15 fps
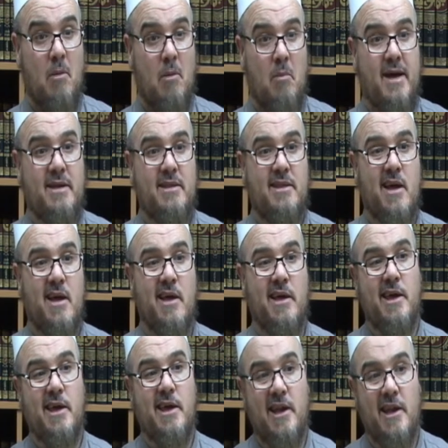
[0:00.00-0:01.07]
by the
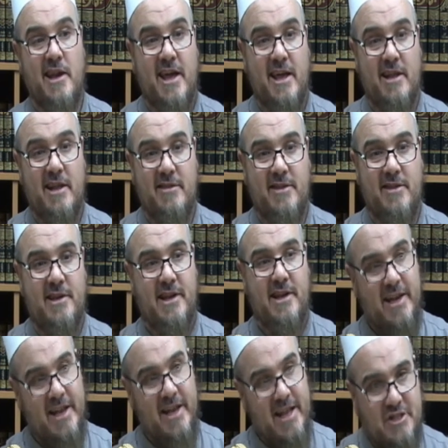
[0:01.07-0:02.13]
innate
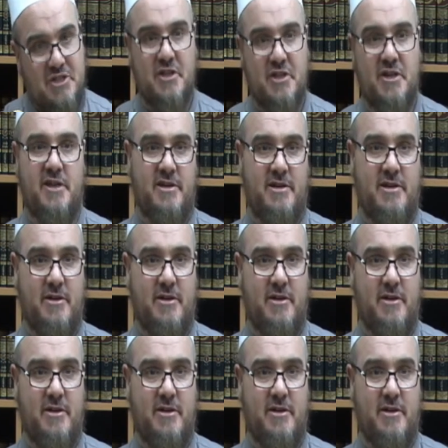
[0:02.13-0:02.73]
nature